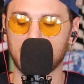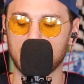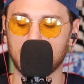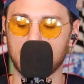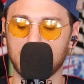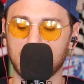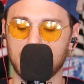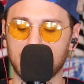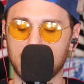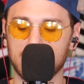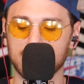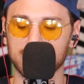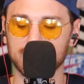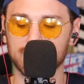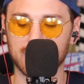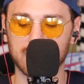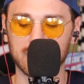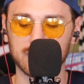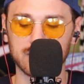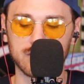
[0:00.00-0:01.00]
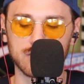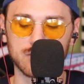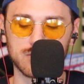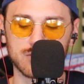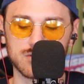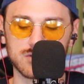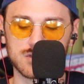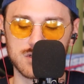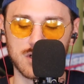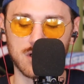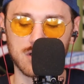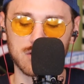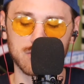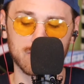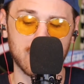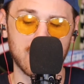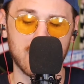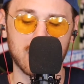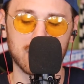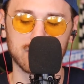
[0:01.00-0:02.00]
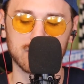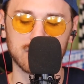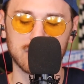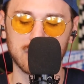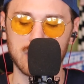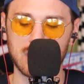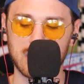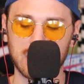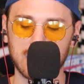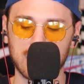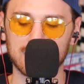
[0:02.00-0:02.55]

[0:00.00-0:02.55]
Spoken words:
NFL news all around.